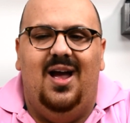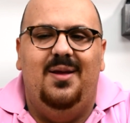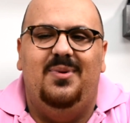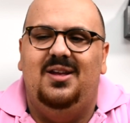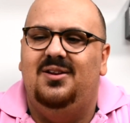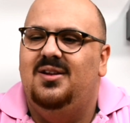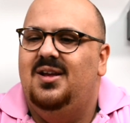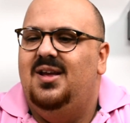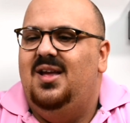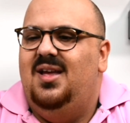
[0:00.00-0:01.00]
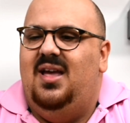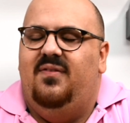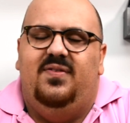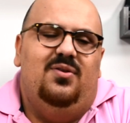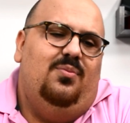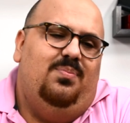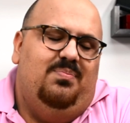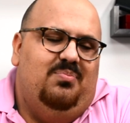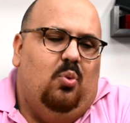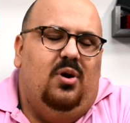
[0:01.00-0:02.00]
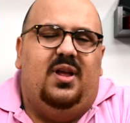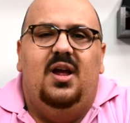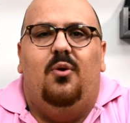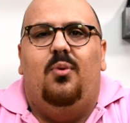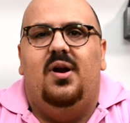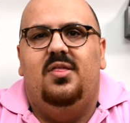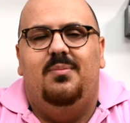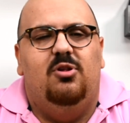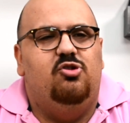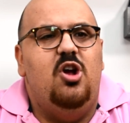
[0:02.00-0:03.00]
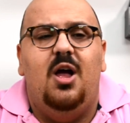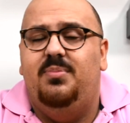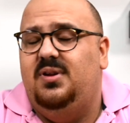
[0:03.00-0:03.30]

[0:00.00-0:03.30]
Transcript: I mean, if you're working a run-of-the-mill job,